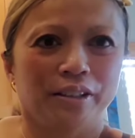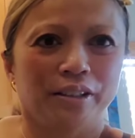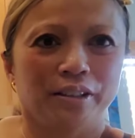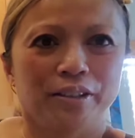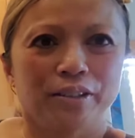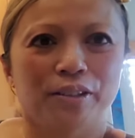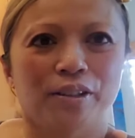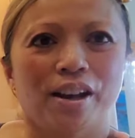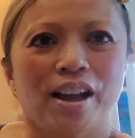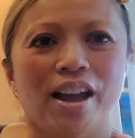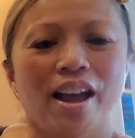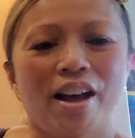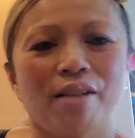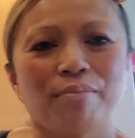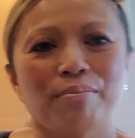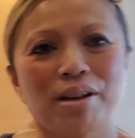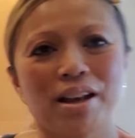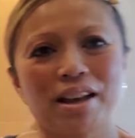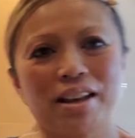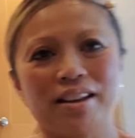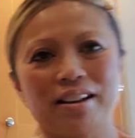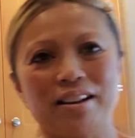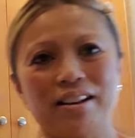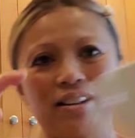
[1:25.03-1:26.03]
So I have
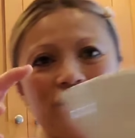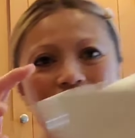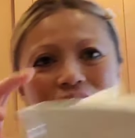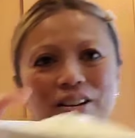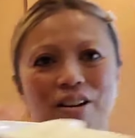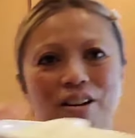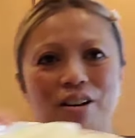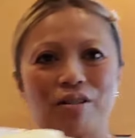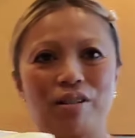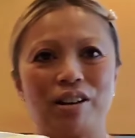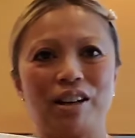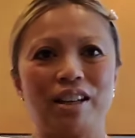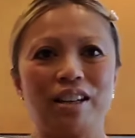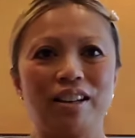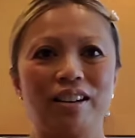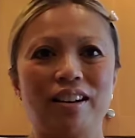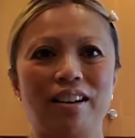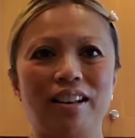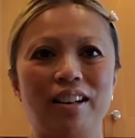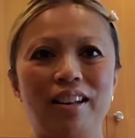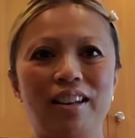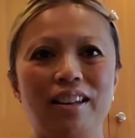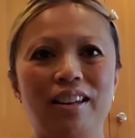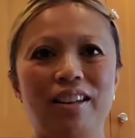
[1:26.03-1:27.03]
my onion already cut
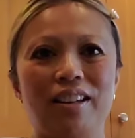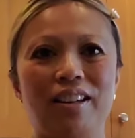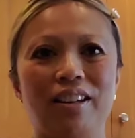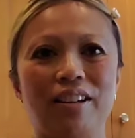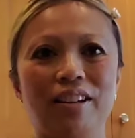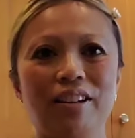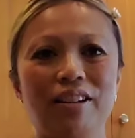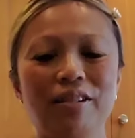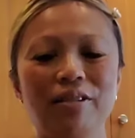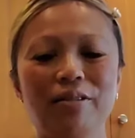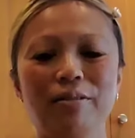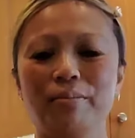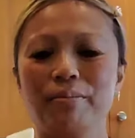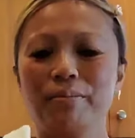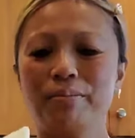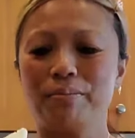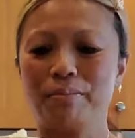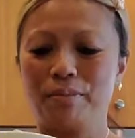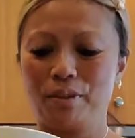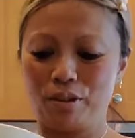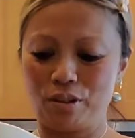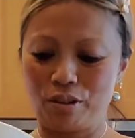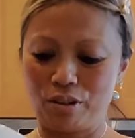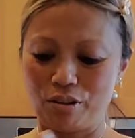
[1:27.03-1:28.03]
here.
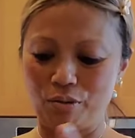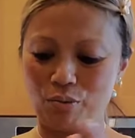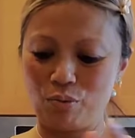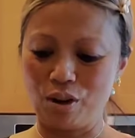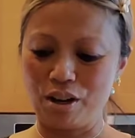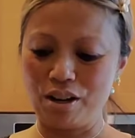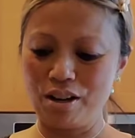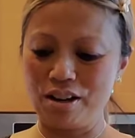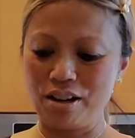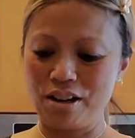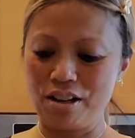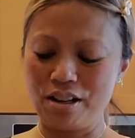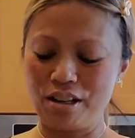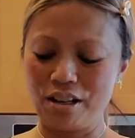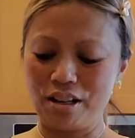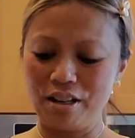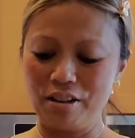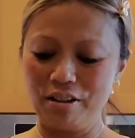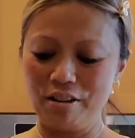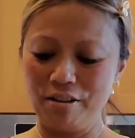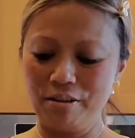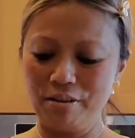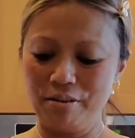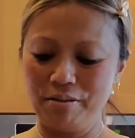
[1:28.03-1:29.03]
So 1
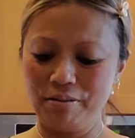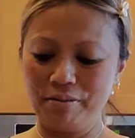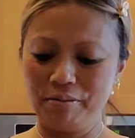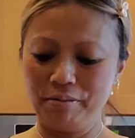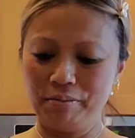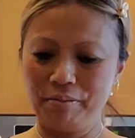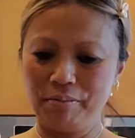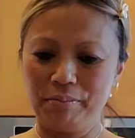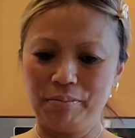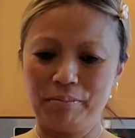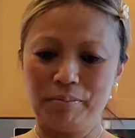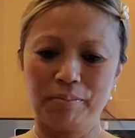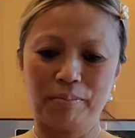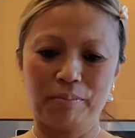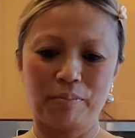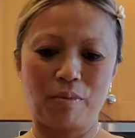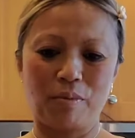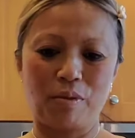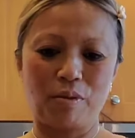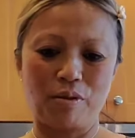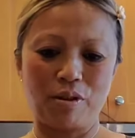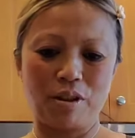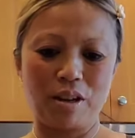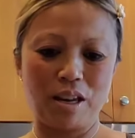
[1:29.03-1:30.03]
onion.
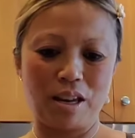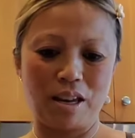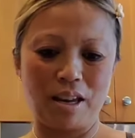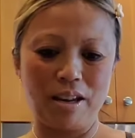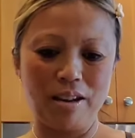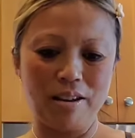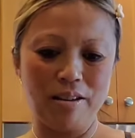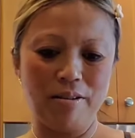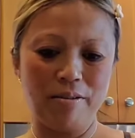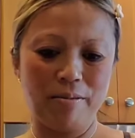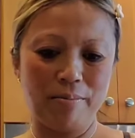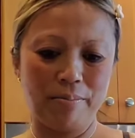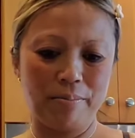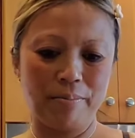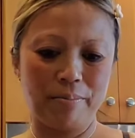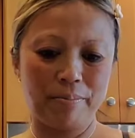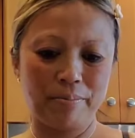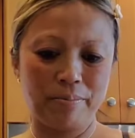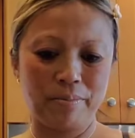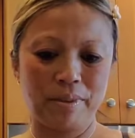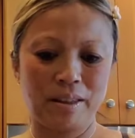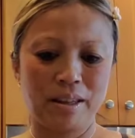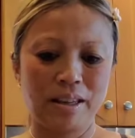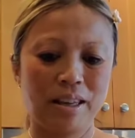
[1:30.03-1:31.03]
Okay.
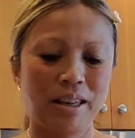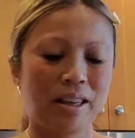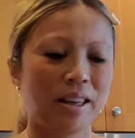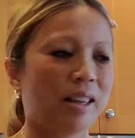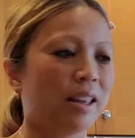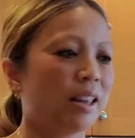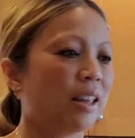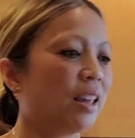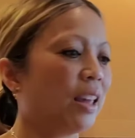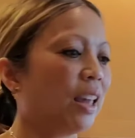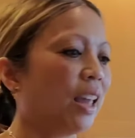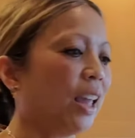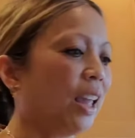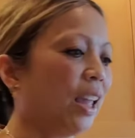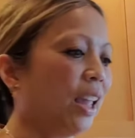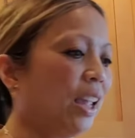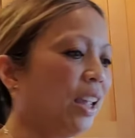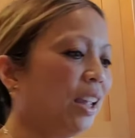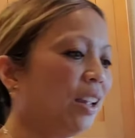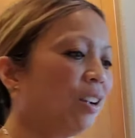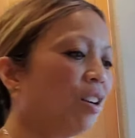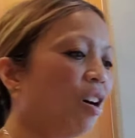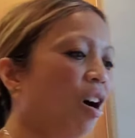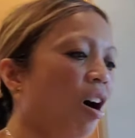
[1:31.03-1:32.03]

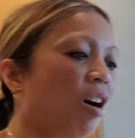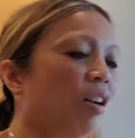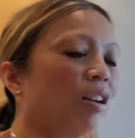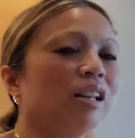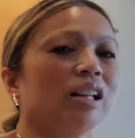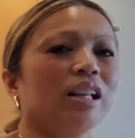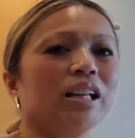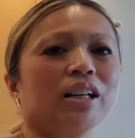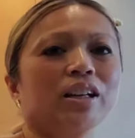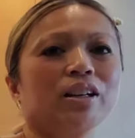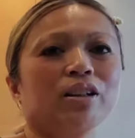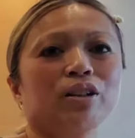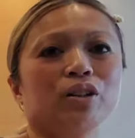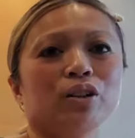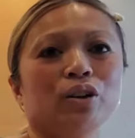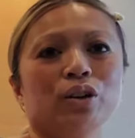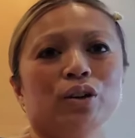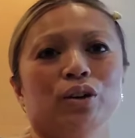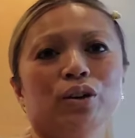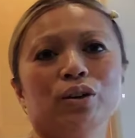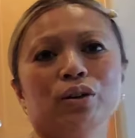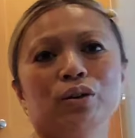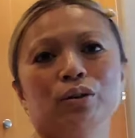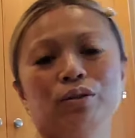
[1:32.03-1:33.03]
8 garlic
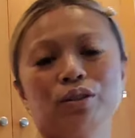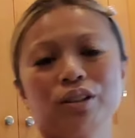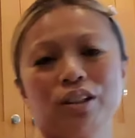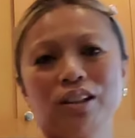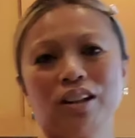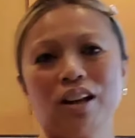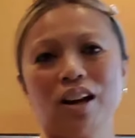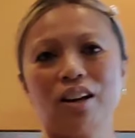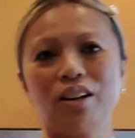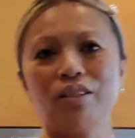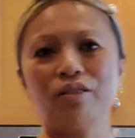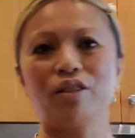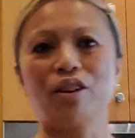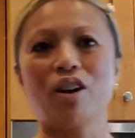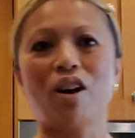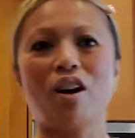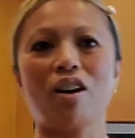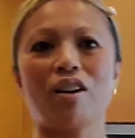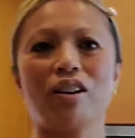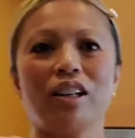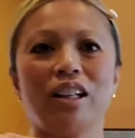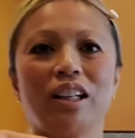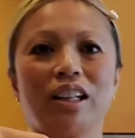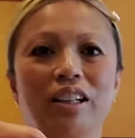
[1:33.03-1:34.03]
cloves, a lot of
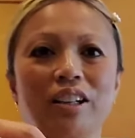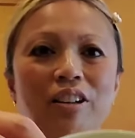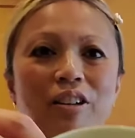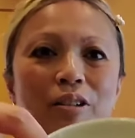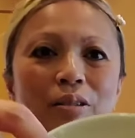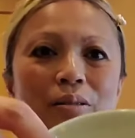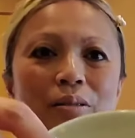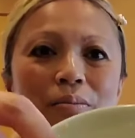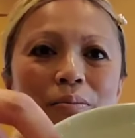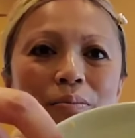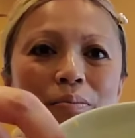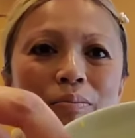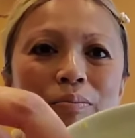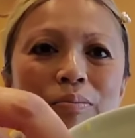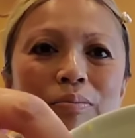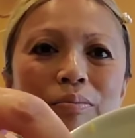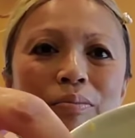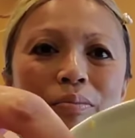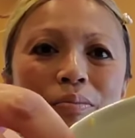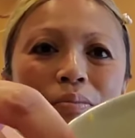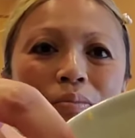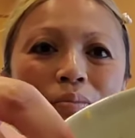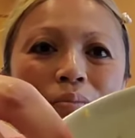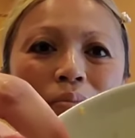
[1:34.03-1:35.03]
garlic.
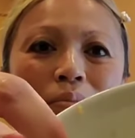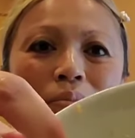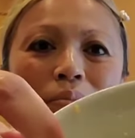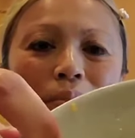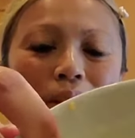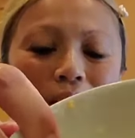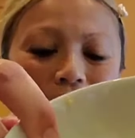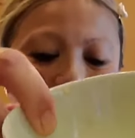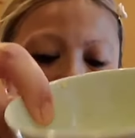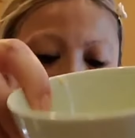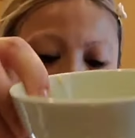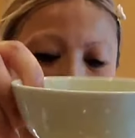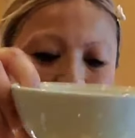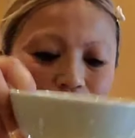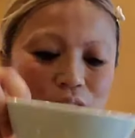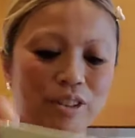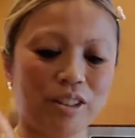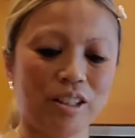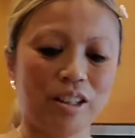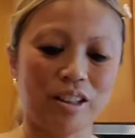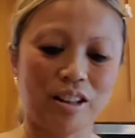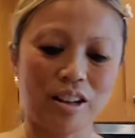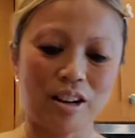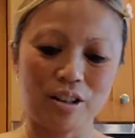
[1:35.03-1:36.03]
But that goes
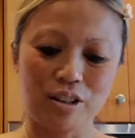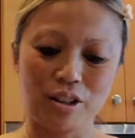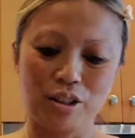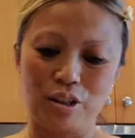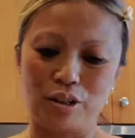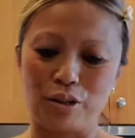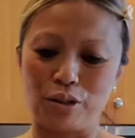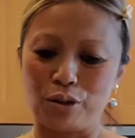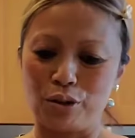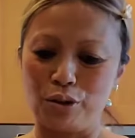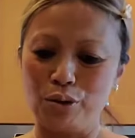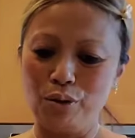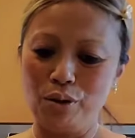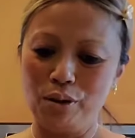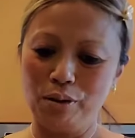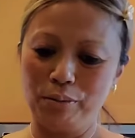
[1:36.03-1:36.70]
in there too.